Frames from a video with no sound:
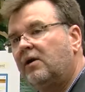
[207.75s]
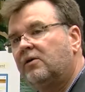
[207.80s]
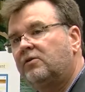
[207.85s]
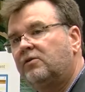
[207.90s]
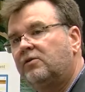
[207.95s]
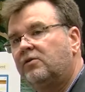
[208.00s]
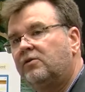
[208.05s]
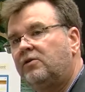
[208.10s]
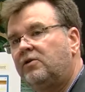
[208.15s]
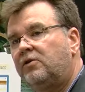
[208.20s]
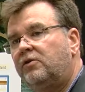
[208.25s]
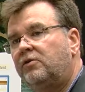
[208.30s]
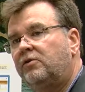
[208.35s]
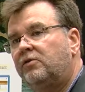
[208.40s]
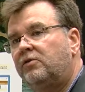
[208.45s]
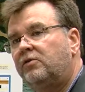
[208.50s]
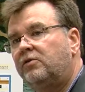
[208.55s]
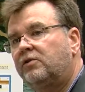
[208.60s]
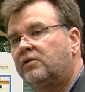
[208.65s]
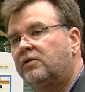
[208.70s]
also
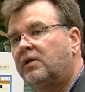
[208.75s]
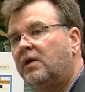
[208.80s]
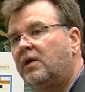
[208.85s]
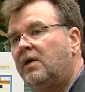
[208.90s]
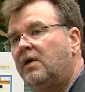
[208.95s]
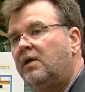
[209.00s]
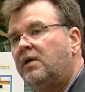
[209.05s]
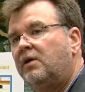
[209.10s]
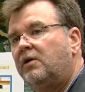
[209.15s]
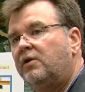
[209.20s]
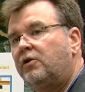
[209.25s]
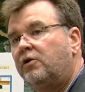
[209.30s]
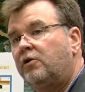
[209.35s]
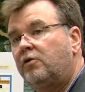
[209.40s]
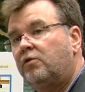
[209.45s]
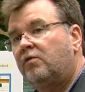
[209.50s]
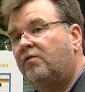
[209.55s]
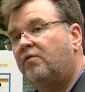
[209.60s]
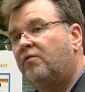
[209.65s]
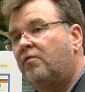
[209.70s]
use
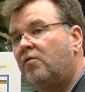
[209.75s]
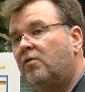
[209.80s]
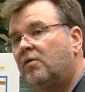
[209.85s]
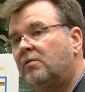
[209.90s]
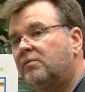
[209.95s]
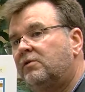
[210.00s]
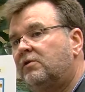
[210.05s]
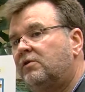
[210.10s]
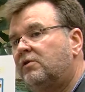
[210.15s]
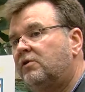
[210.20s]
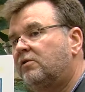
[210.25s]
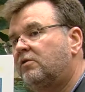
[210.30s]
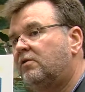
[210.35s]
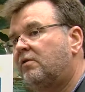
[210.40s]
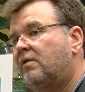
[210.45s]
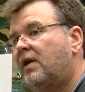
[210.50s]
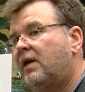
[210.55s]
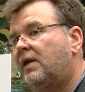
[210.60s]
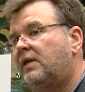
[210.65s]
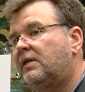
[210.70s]
Google Forms to
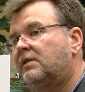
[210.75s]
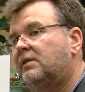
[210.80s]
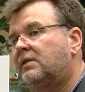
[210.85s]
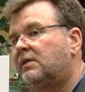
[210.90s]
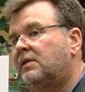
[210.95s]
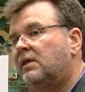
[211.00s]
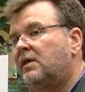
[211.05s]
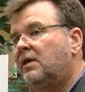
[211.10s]
create